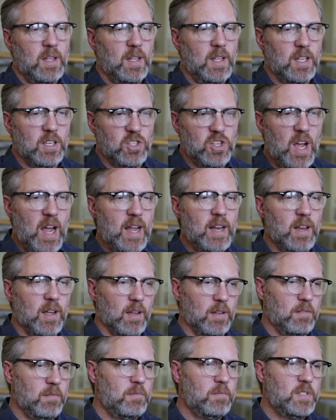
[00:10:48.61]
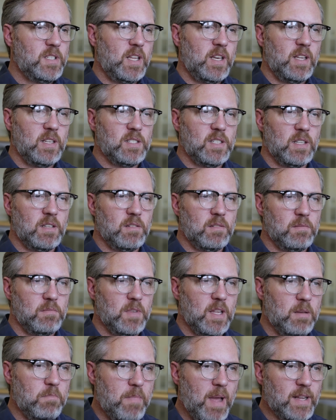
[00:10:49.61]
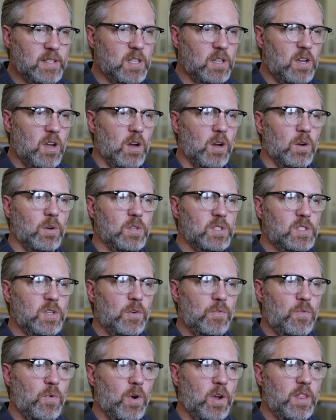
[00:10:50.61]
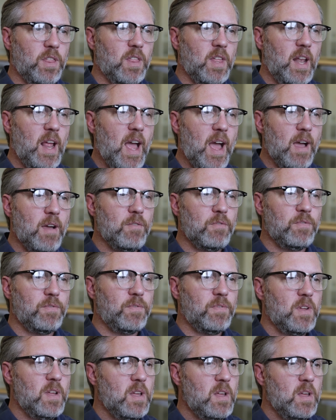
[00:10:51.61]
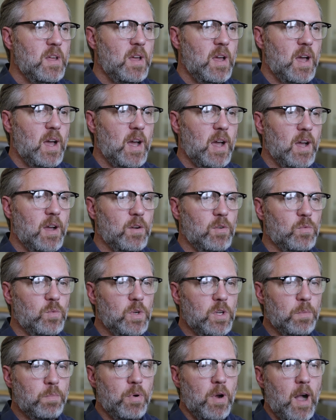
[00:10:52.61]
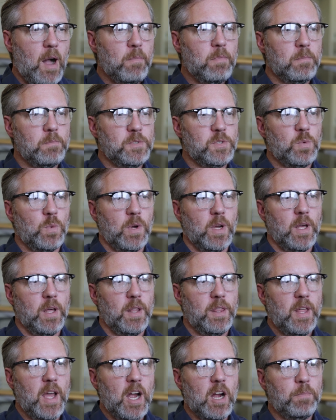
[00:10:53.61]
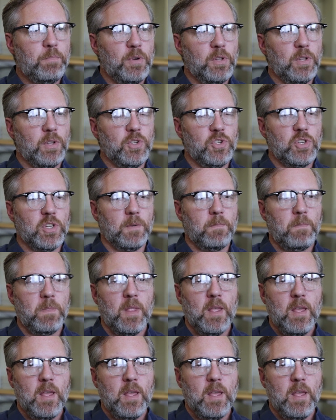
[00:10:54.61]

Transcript: in China, cities in Mexico and so forth that have real problems with air pollution,